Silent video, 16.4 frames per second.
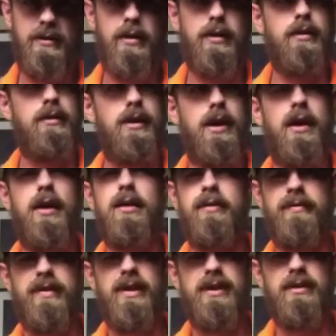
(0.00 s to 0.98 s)
no, 100
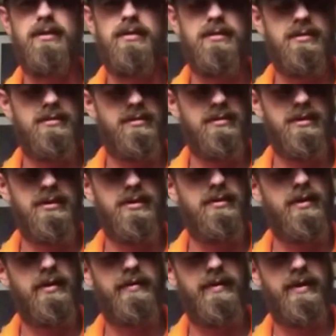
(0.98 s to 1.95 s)
feet or
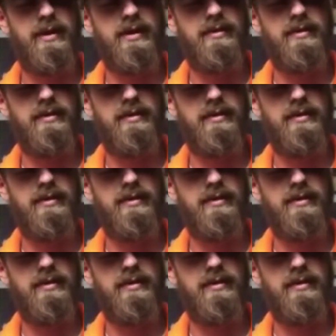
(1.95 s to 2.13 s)
200 feet